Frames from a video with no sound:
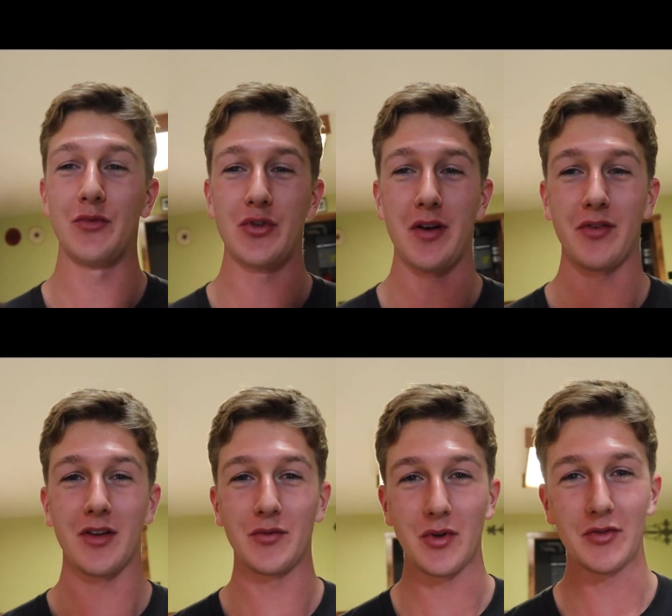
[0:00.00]
driving
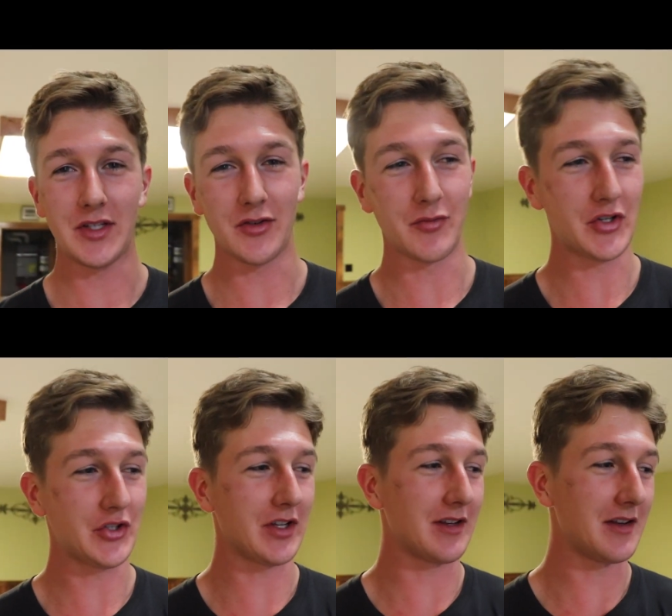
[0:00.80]
on the roads here in
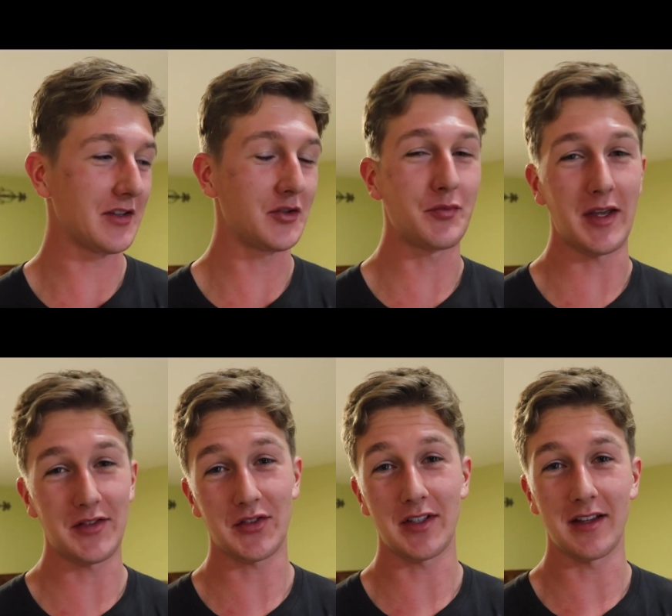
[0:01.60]
Michigan is
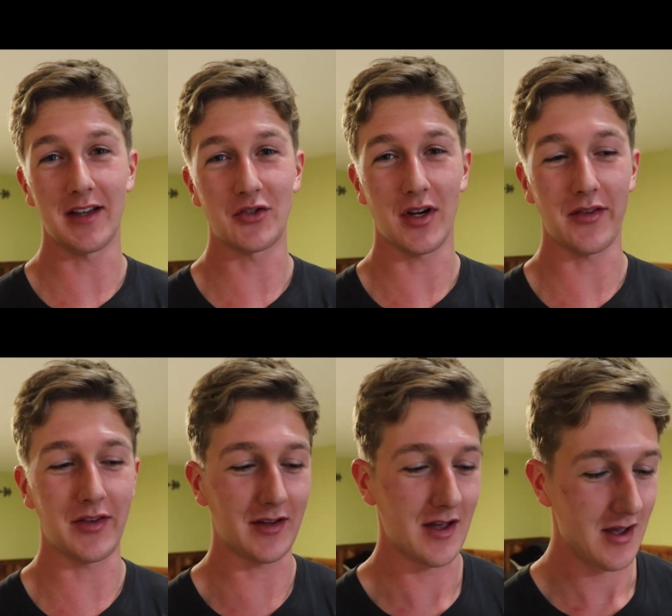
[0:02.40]
basically like
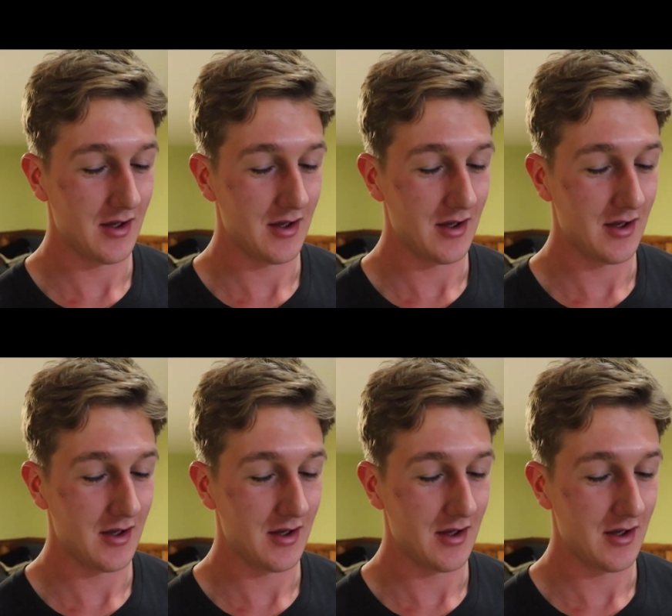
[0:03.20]
driving